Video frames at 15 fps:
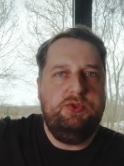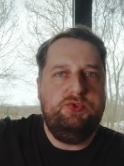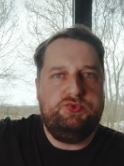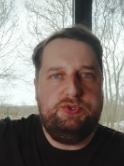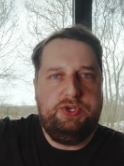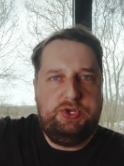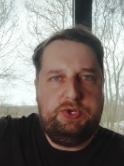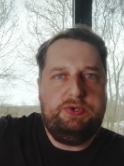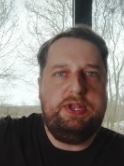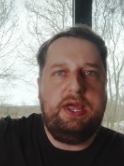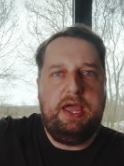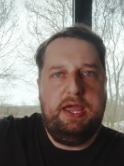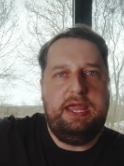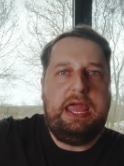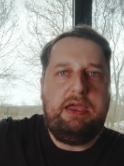children who
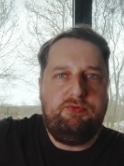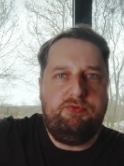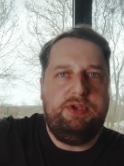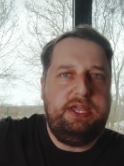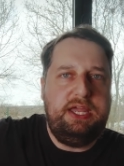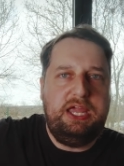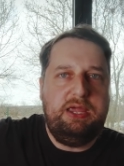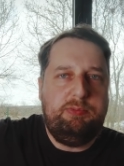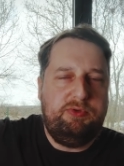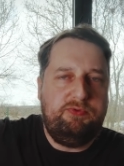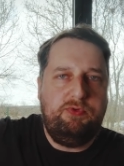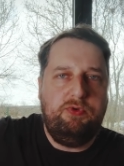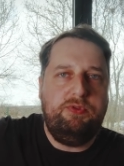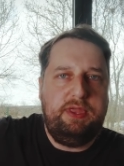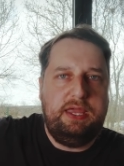die every year
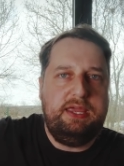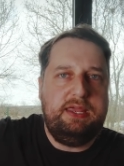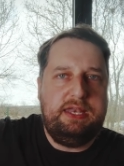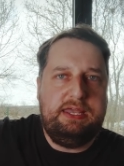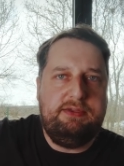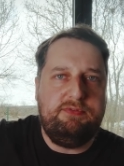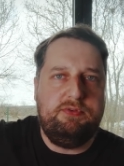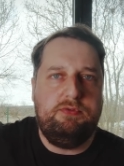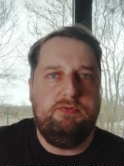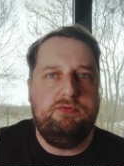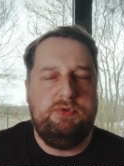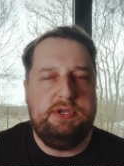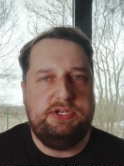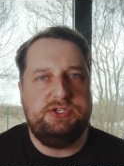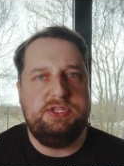before they can
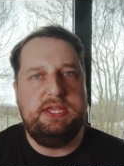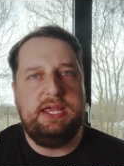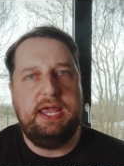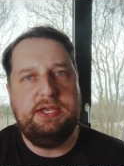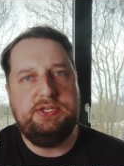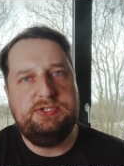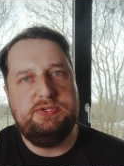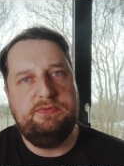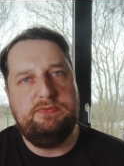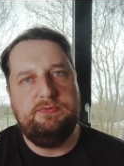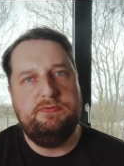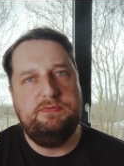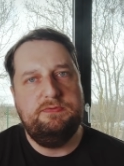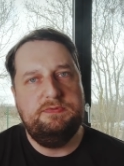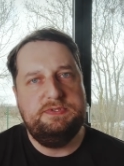even reach the age
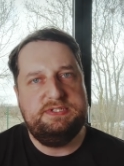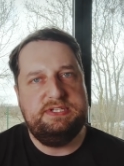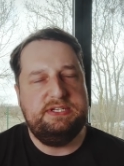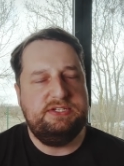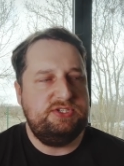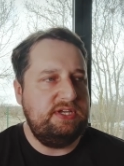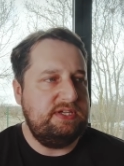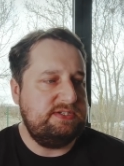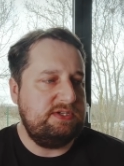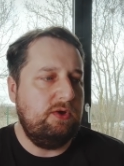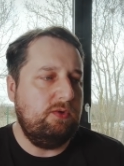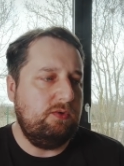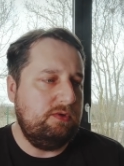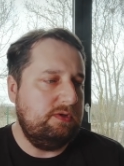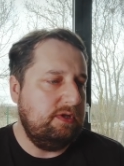of 6 years
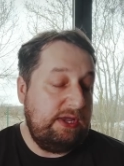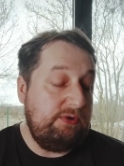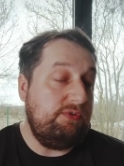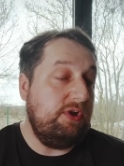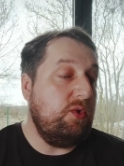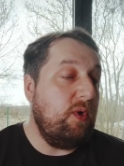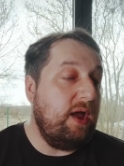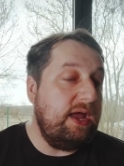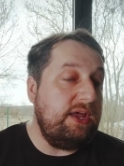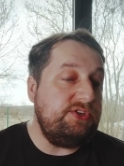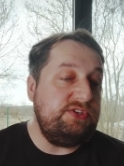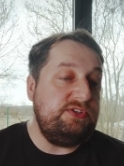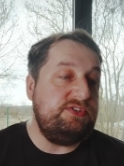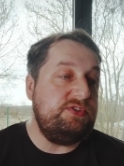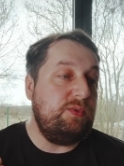old. It
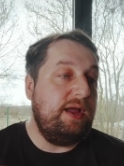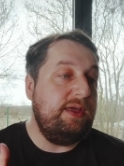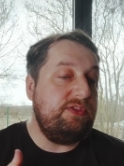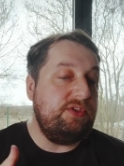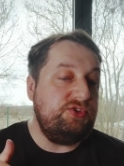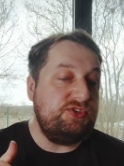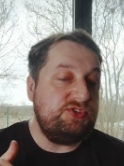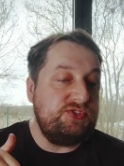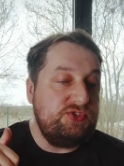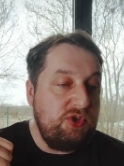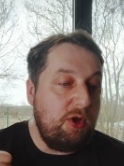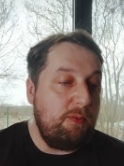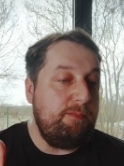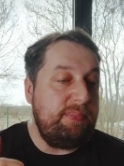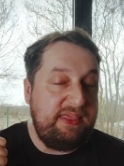requires you to either just
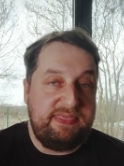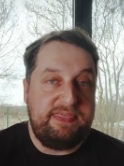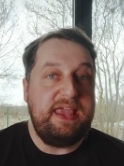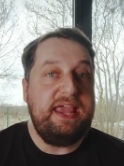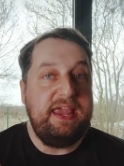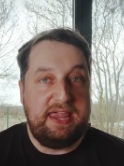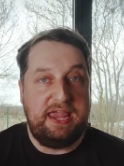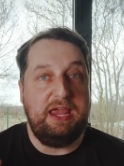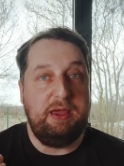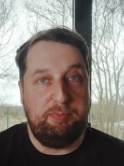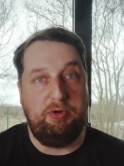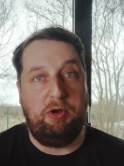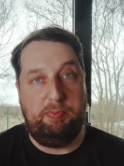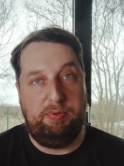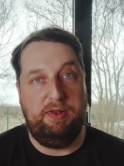not be thinking
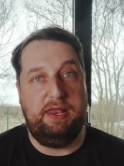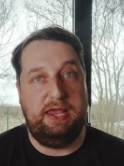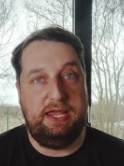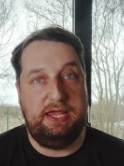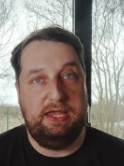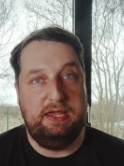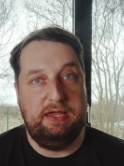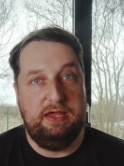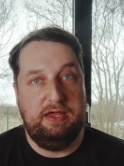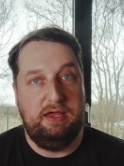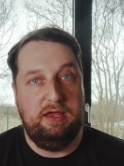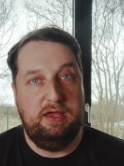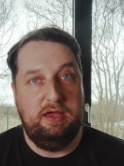properly,